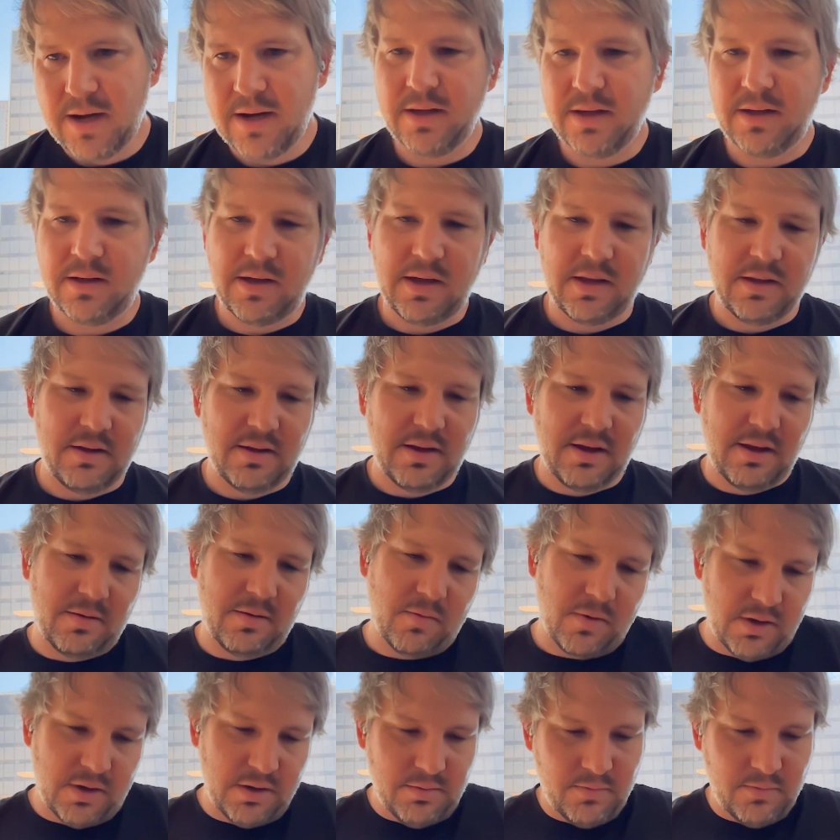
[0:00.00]

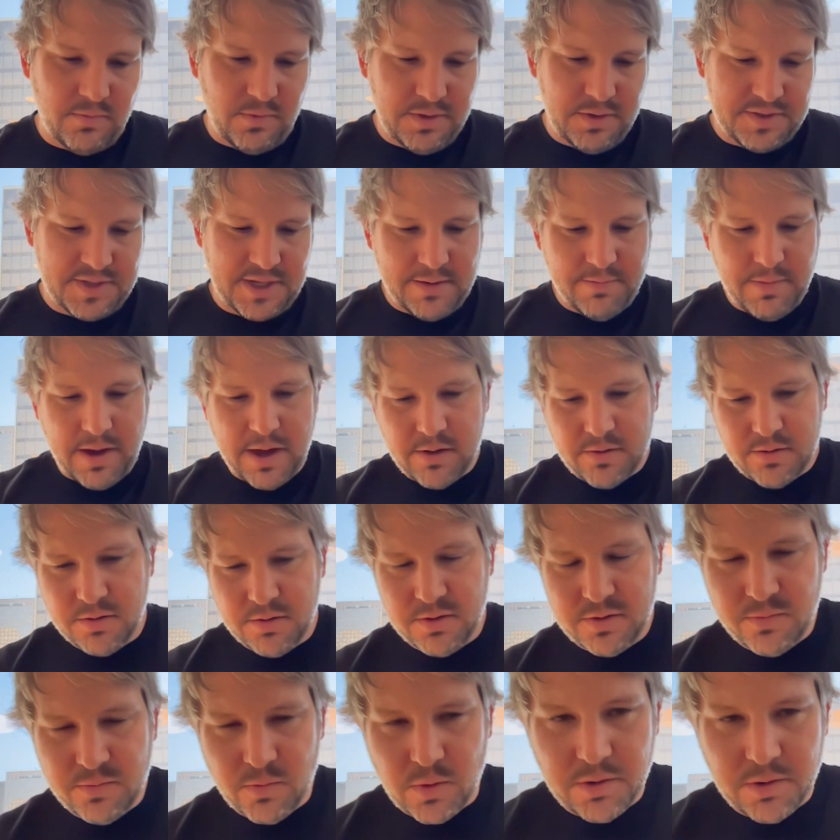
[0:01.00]
And when we say
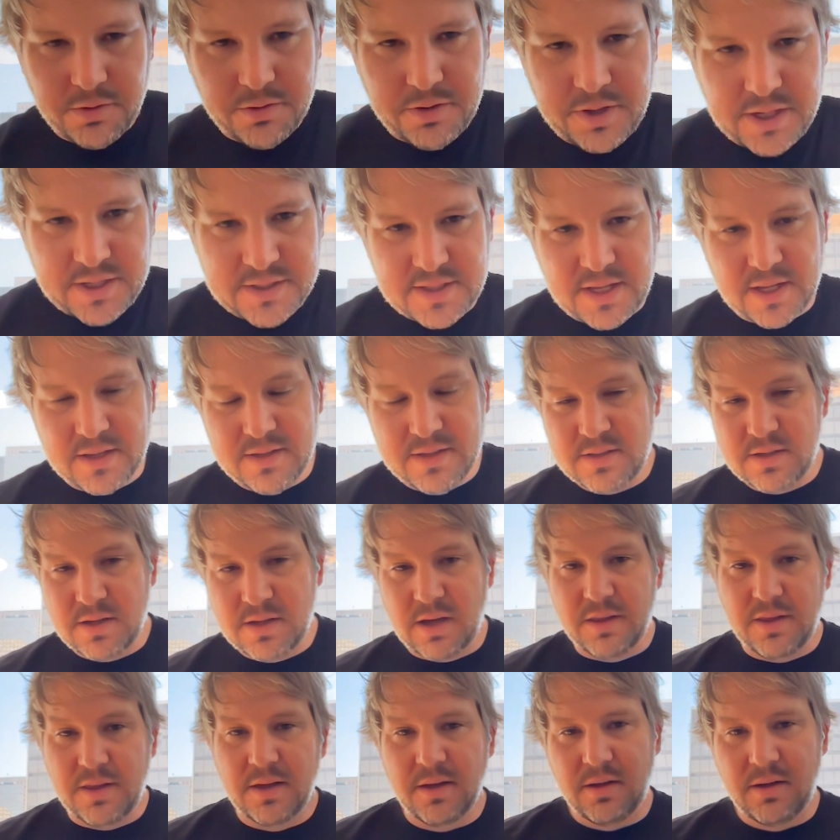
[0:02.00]
micro, one of the things that's
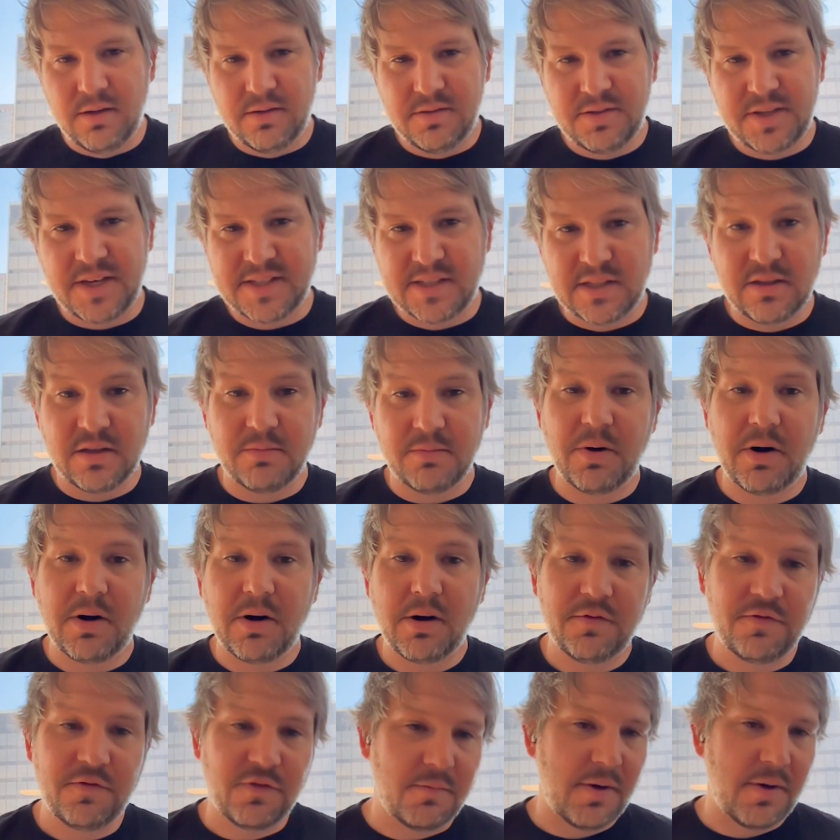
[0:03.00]
I think sets us
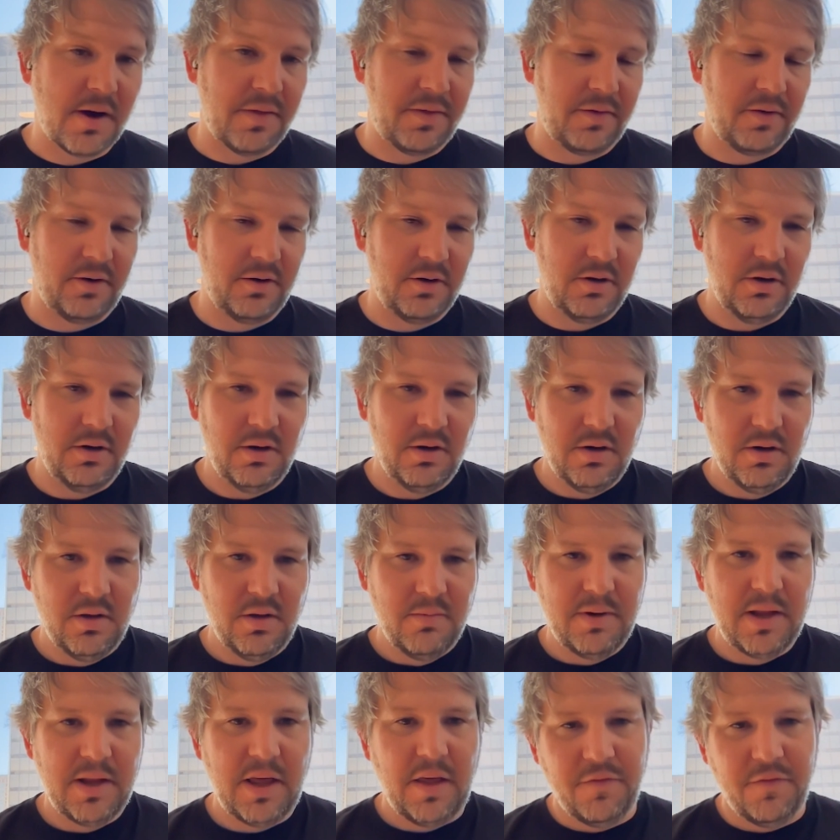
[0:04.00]
apart from other
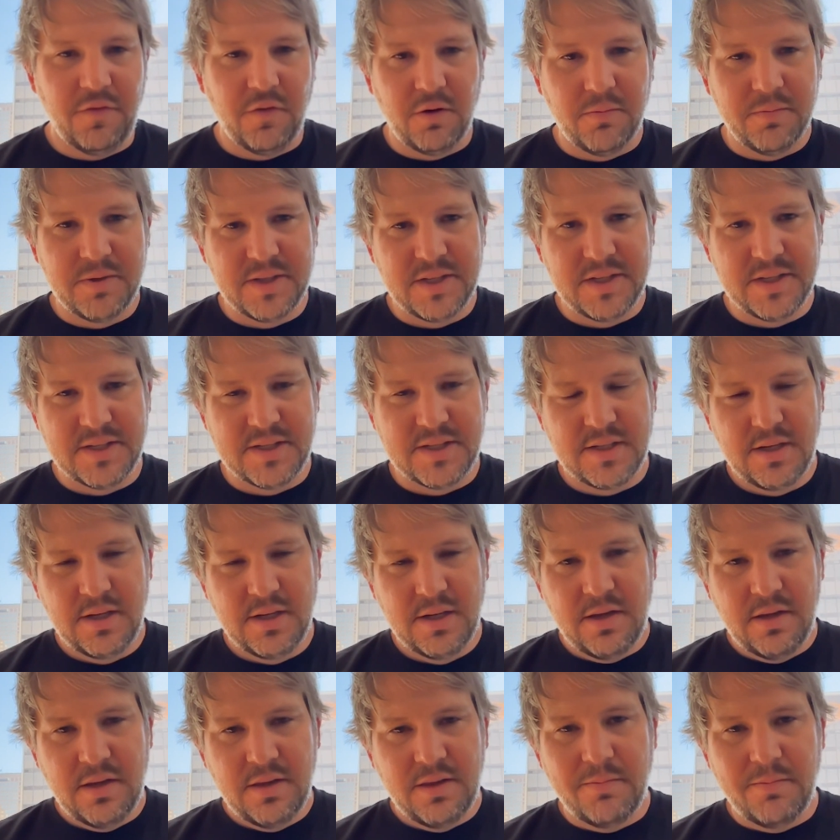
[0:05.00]
platforms is
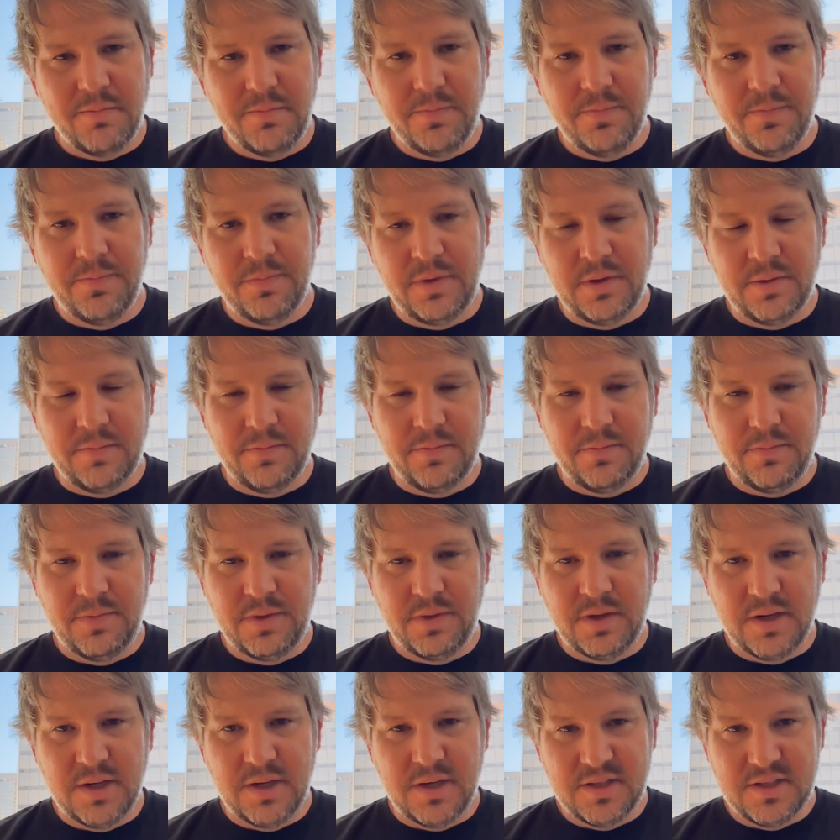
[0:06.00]
the
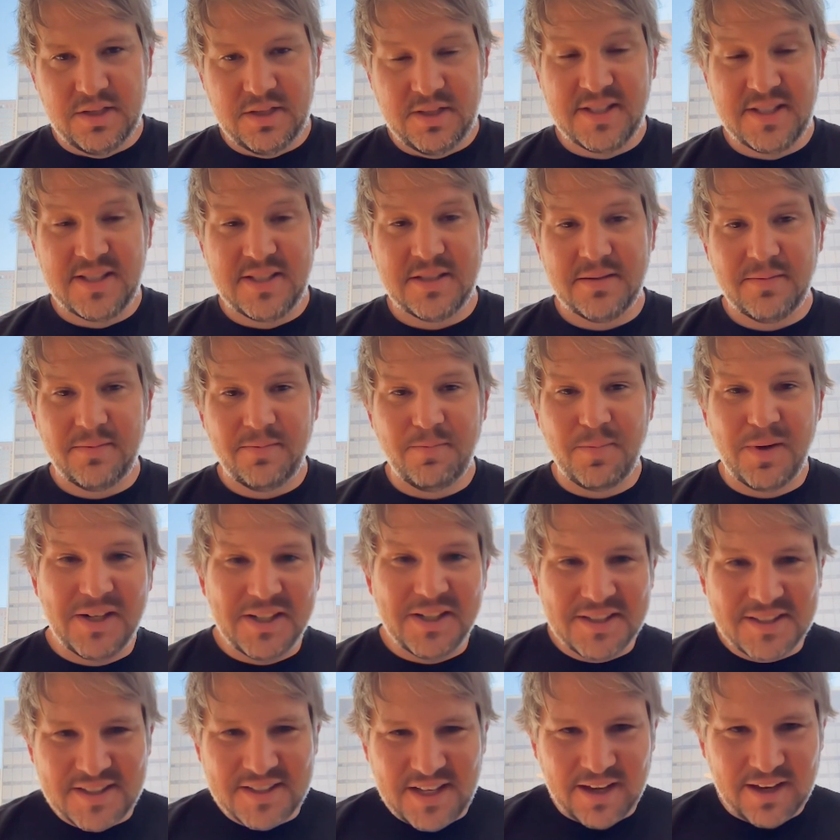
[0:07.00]

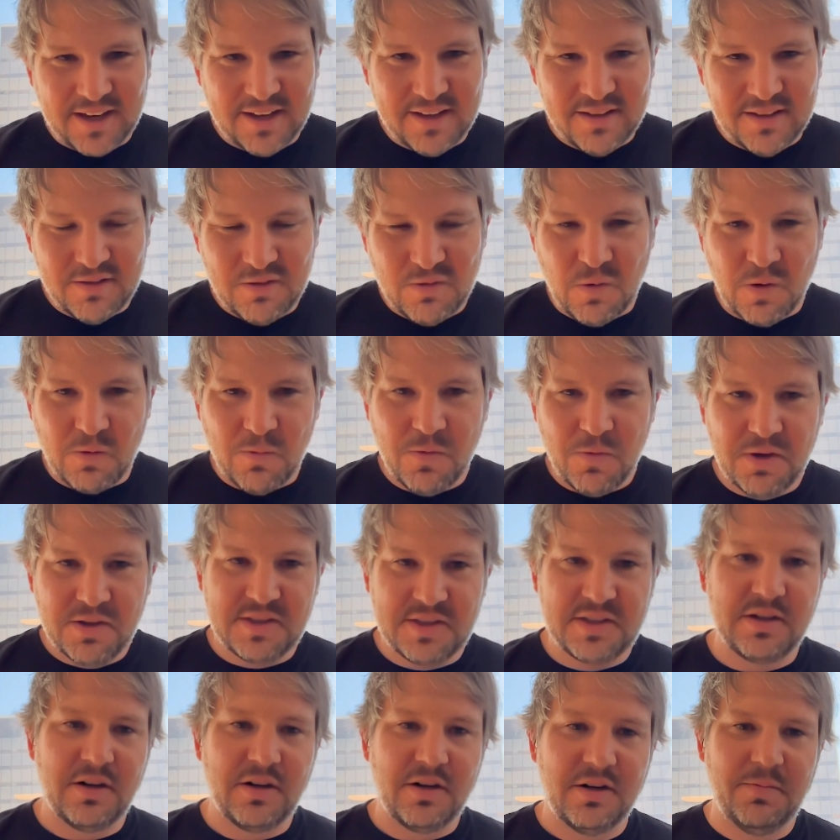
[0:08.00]
millisecond when we
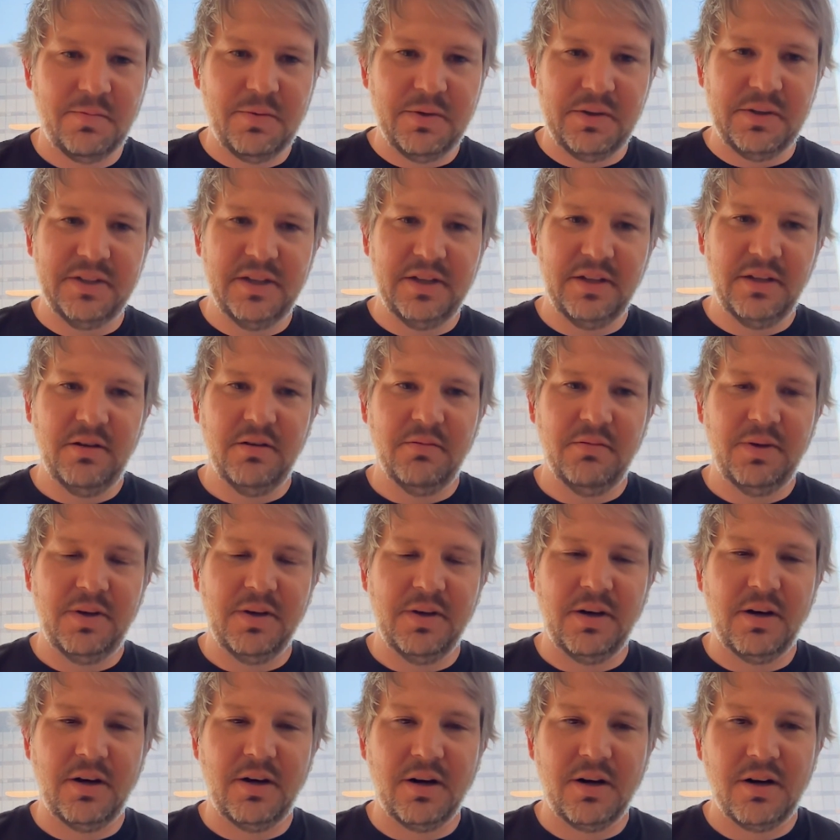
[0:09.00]
start building your
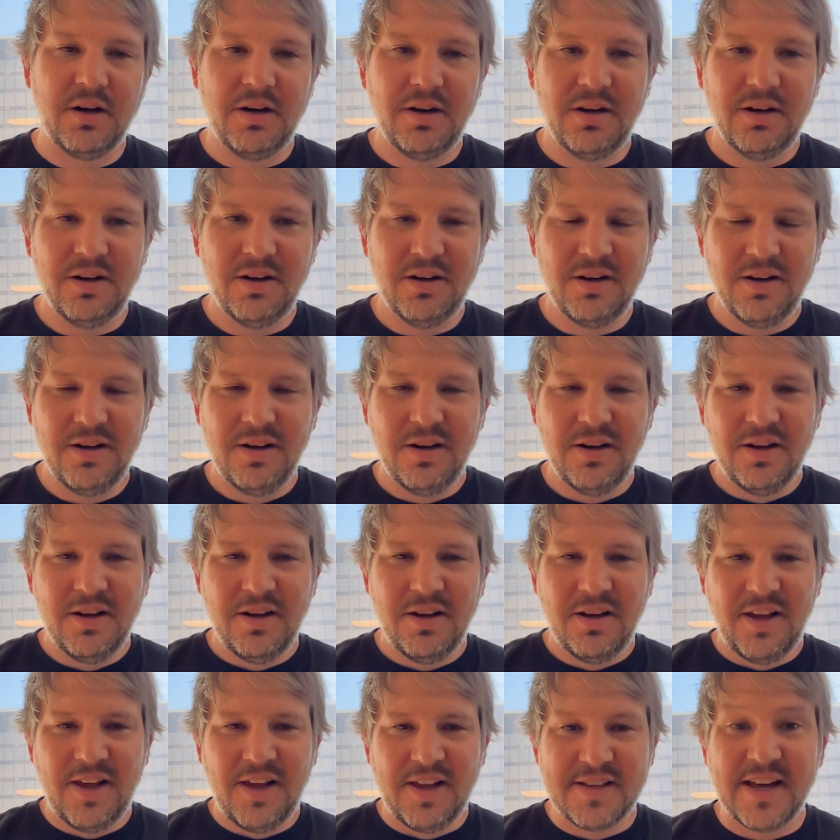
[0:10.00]
PR
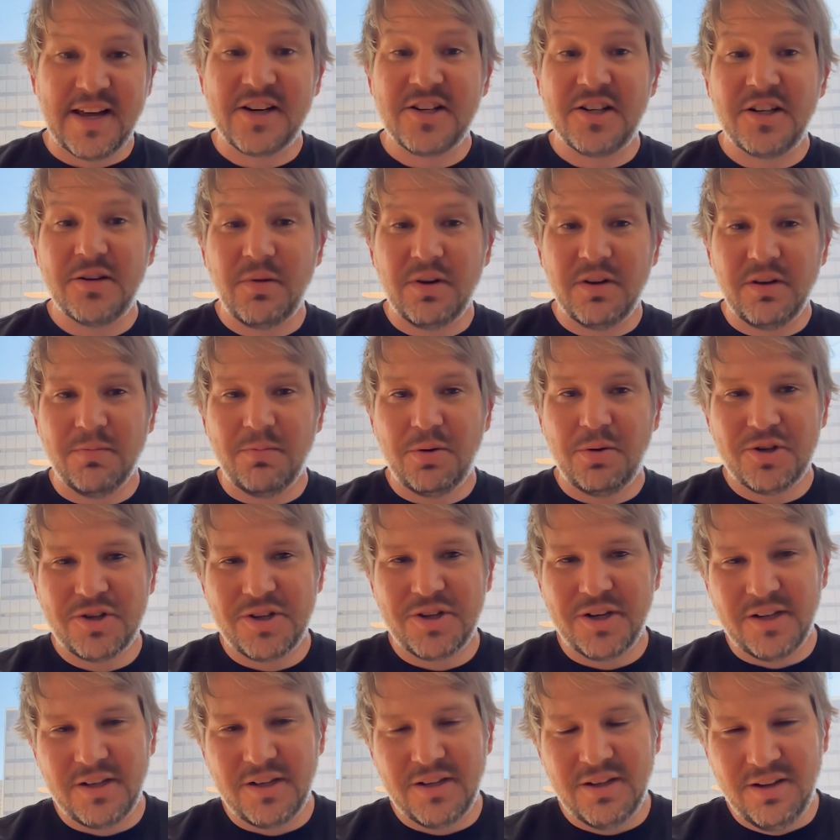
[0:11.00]
is actually when you
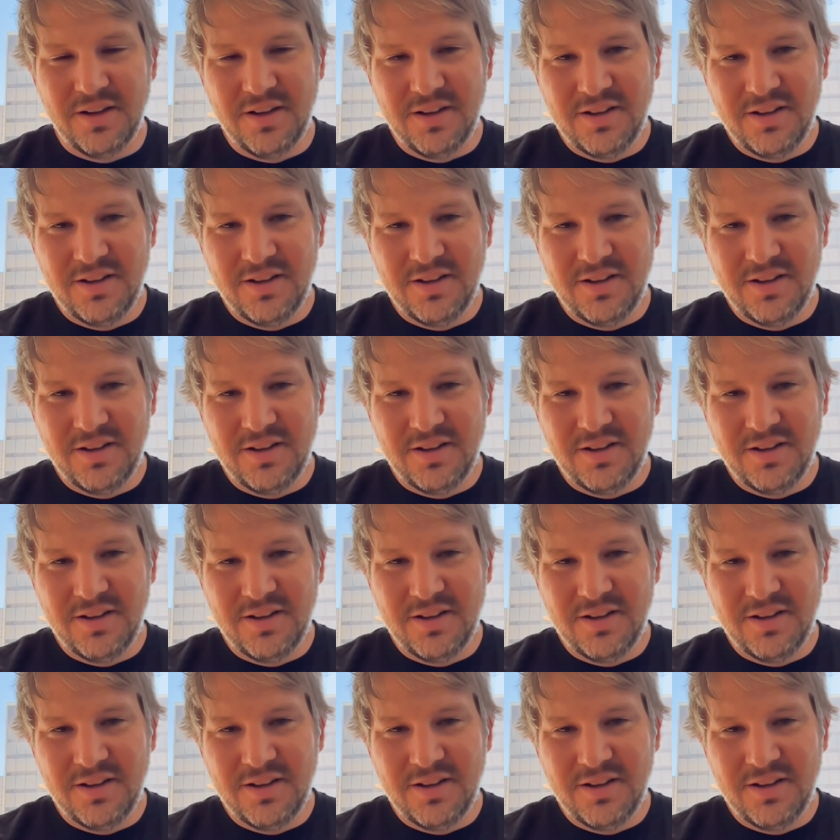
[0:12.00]
push it.